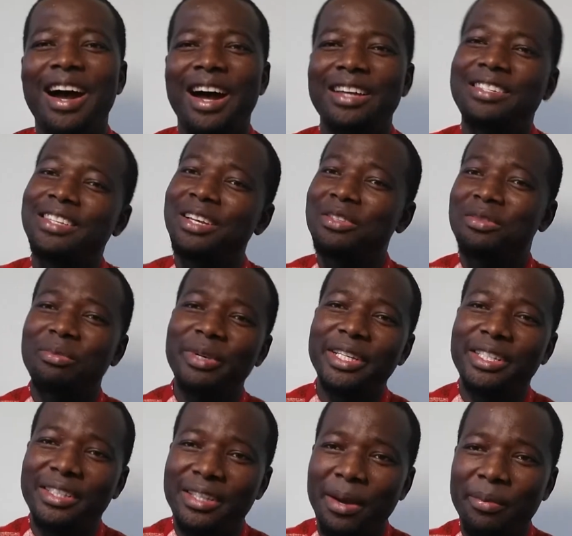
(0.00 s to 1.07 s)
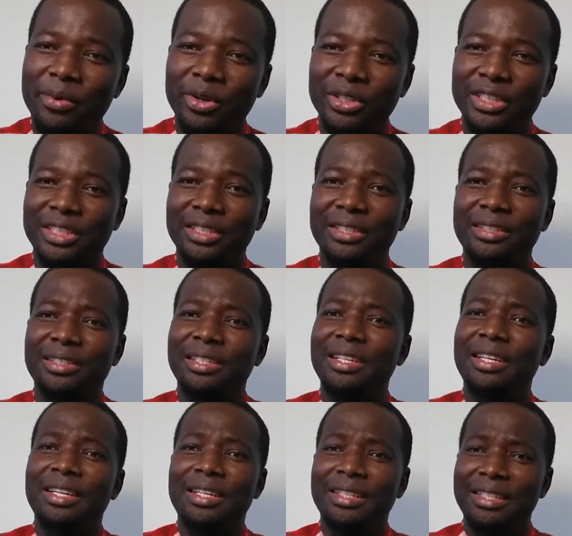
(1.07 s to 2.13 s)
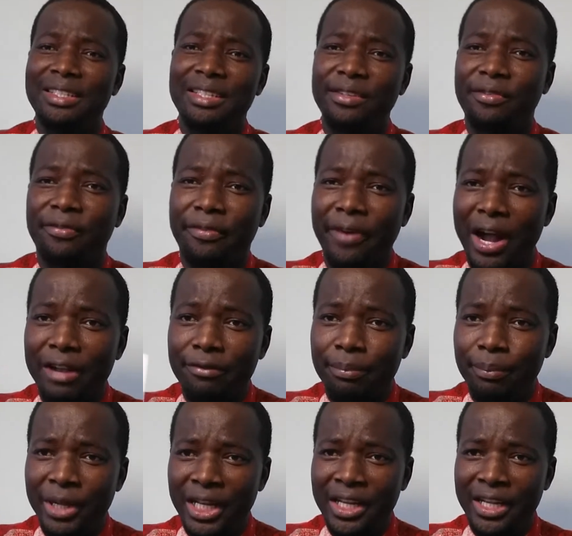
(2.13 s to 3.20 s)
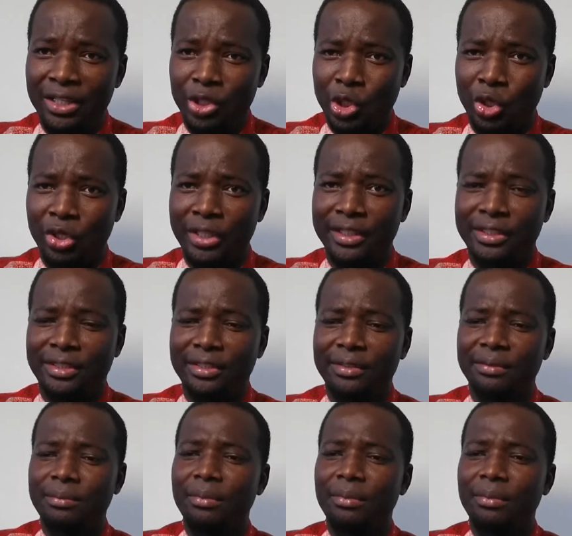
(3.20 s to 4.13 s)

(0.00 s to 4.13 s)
I said to my subconscious, this is five million dollars.